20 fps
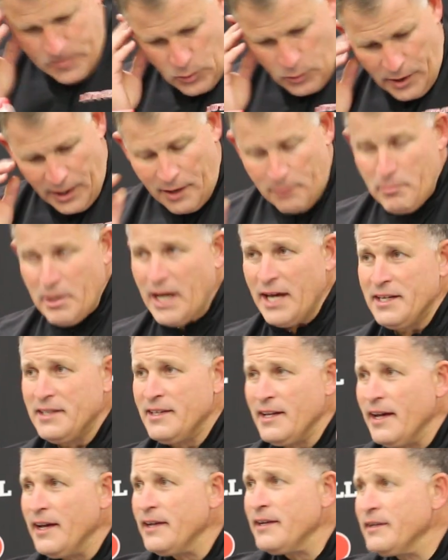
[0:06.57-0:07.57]
We had a bad
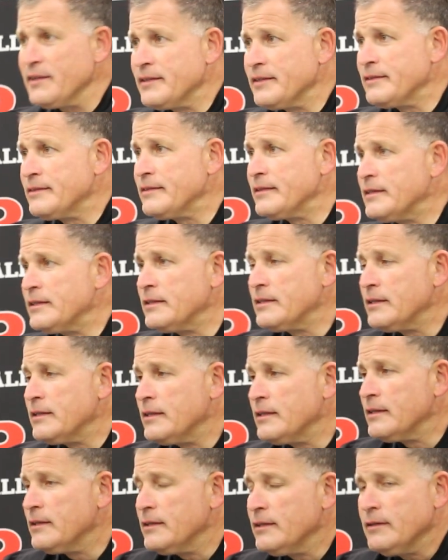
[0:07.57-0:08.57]
day,
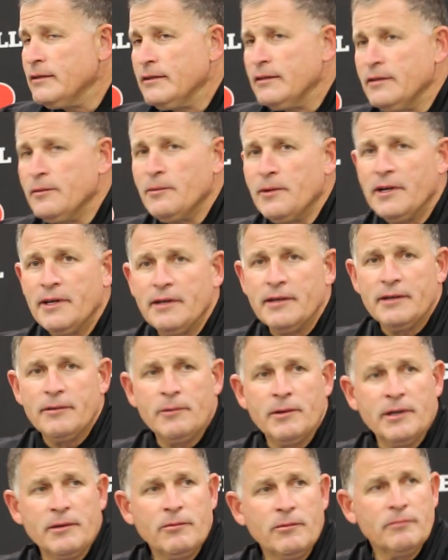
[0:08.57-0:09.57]
and we
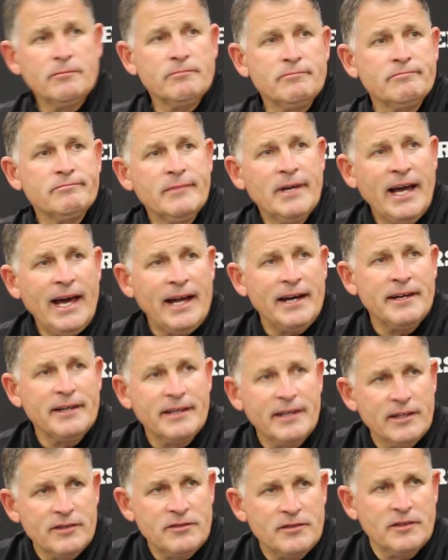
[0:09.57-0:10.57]
had it
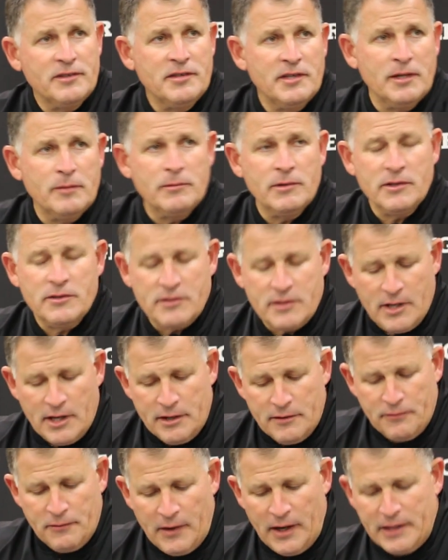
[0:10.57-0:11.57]
against a team that's kind
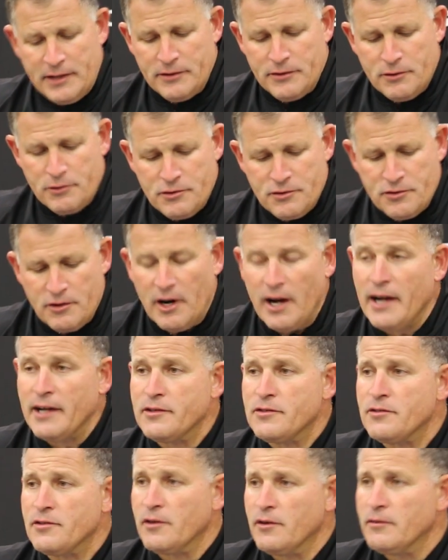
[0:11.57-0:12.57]
of finding their
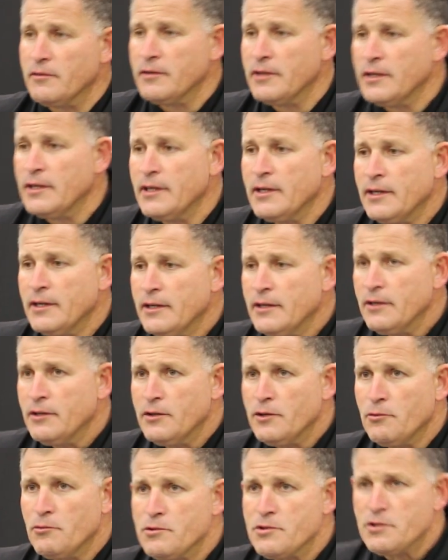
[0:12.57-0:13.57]
stride, so
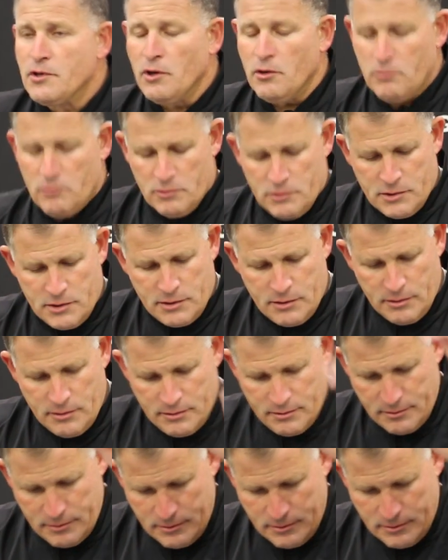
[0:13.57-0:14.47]
the result was